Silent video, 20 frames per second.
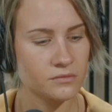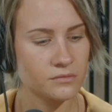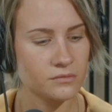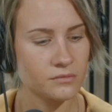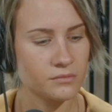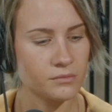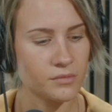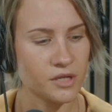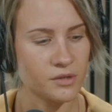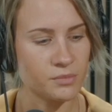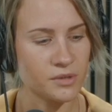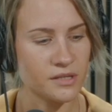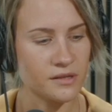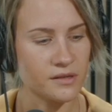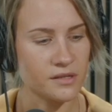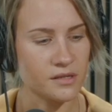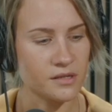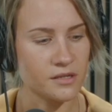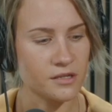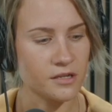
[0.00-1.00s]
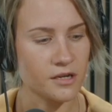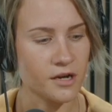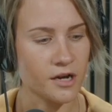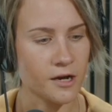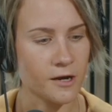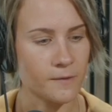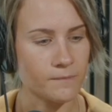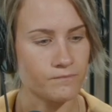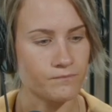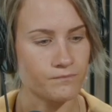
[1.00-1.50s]
maybe
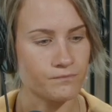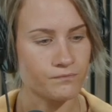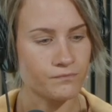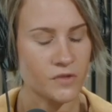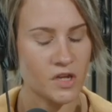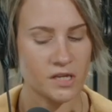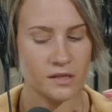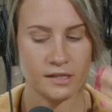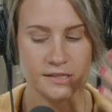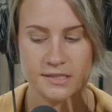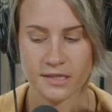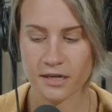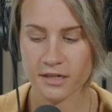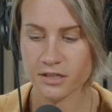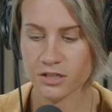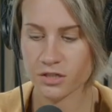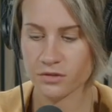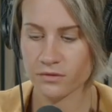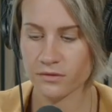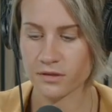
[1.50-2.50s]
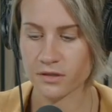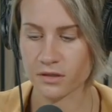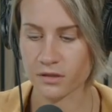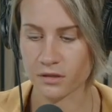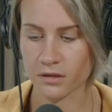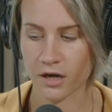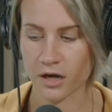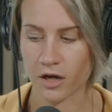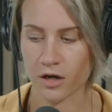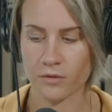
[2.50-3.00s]
let's get into the
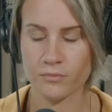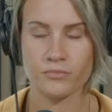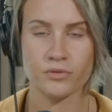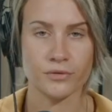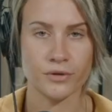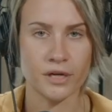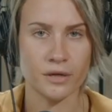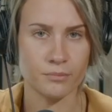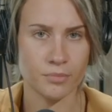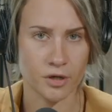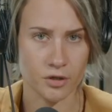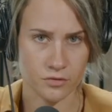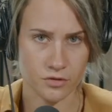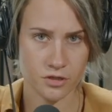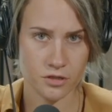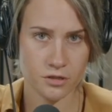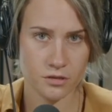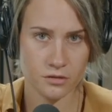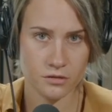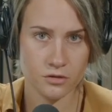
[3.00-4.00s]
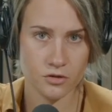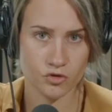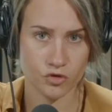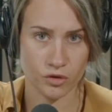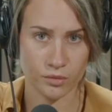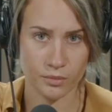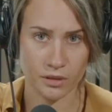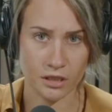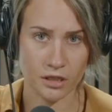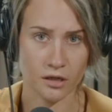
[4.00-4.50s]
pre and post
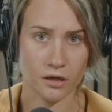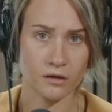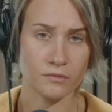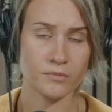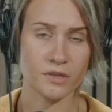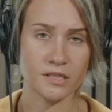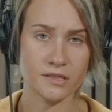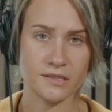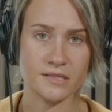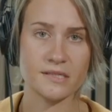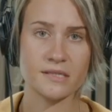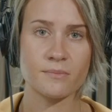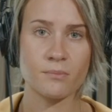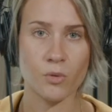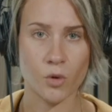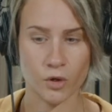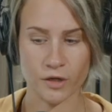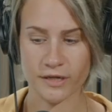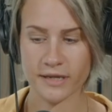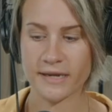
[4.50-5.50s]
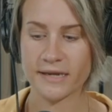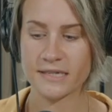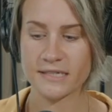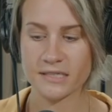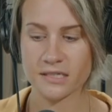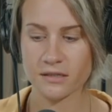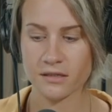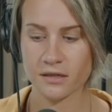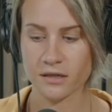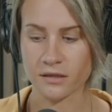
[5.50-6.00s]
treatment care because it's important. It
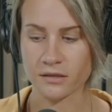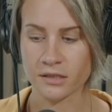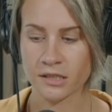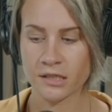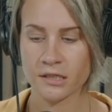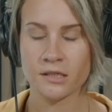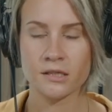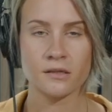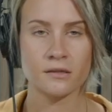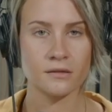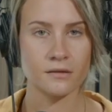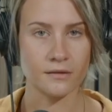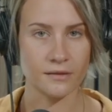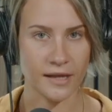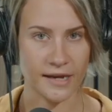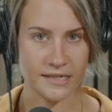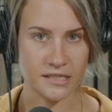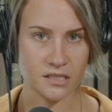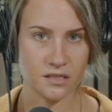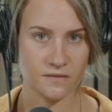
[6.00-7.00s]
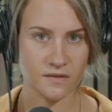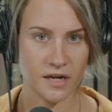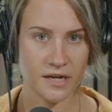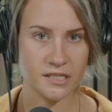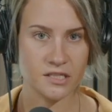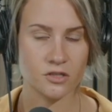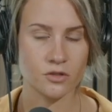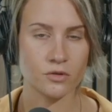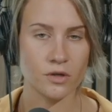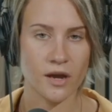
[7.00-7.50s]
is a light
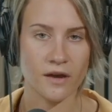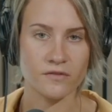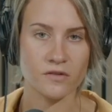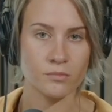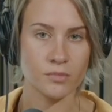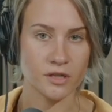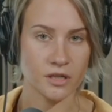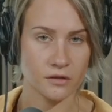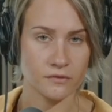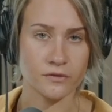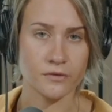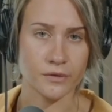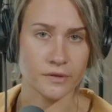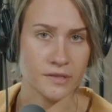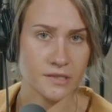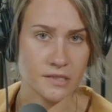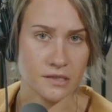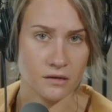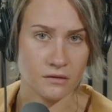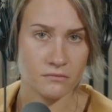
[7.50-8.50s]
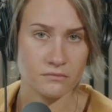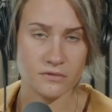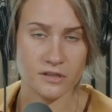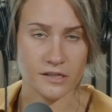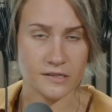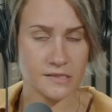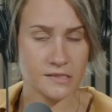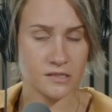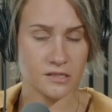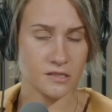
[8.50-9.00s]
device, so you have to be careful with the sun.
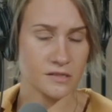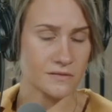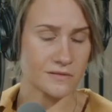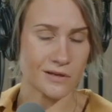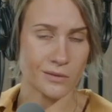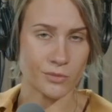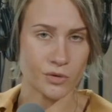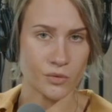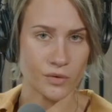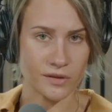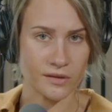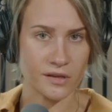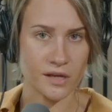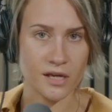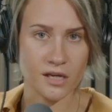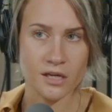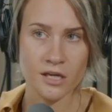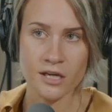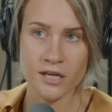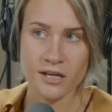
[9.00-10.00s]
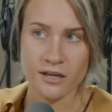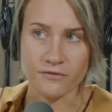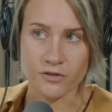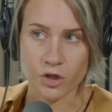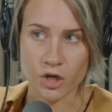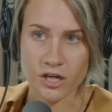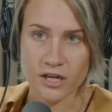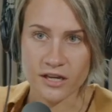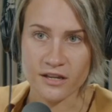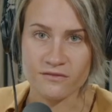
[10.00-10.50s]
That's just number one thing. If
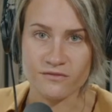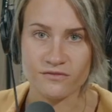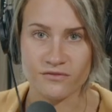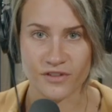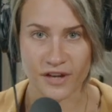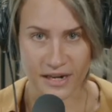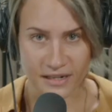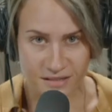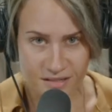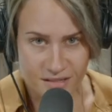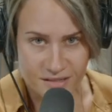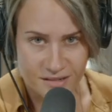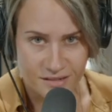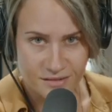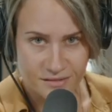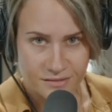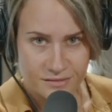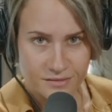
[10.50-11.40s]
you're going to invest,